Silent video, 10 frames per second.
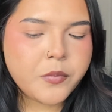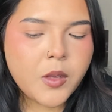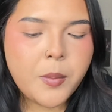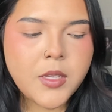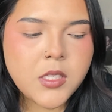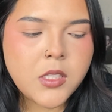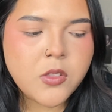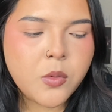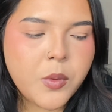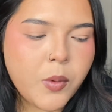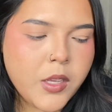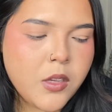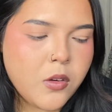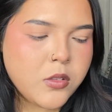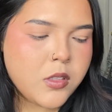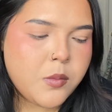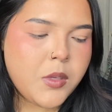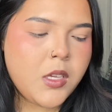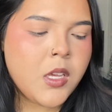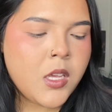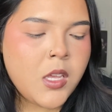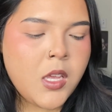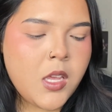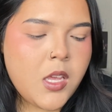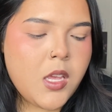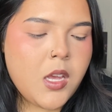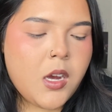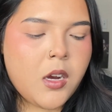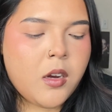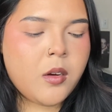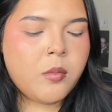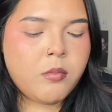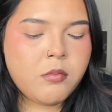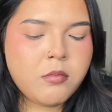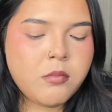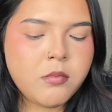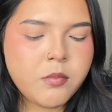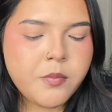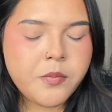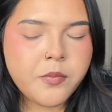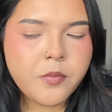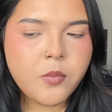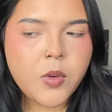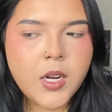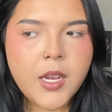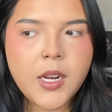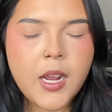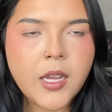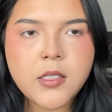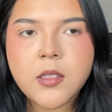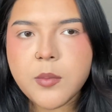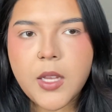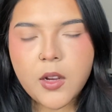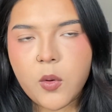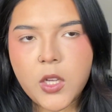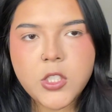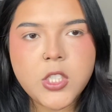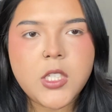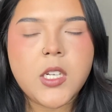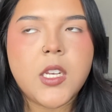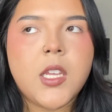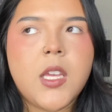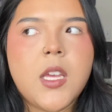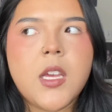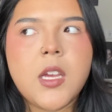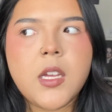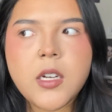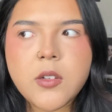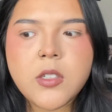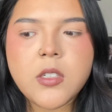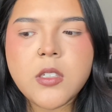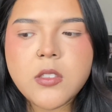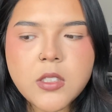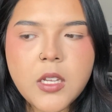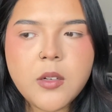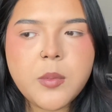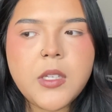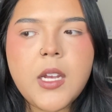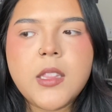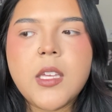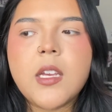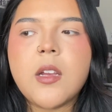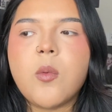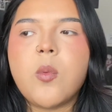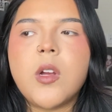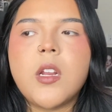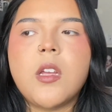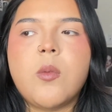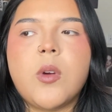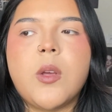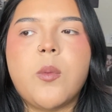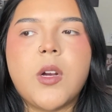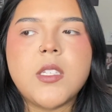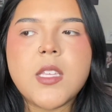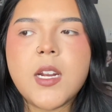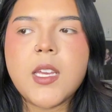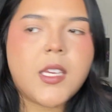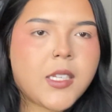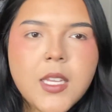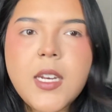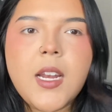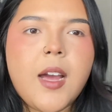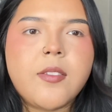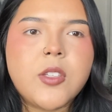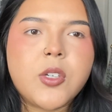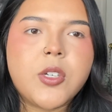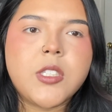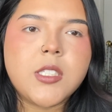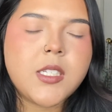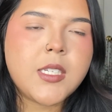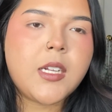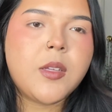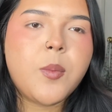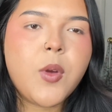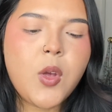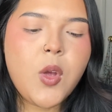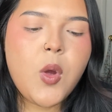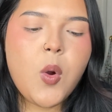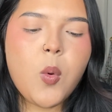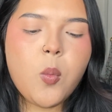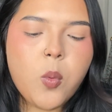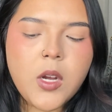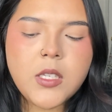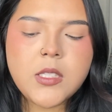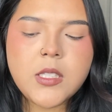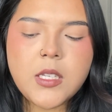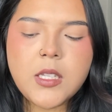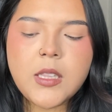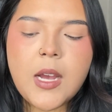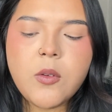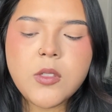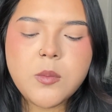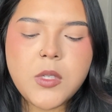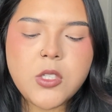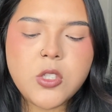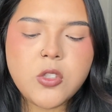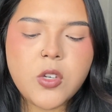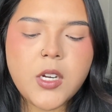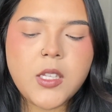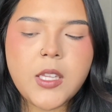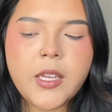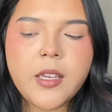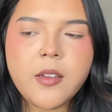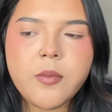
basically told me why he ghosted me when I had asked him that question. And understandably, I think what it was, and I didn't have the courage to tell him, was that was me just trying to like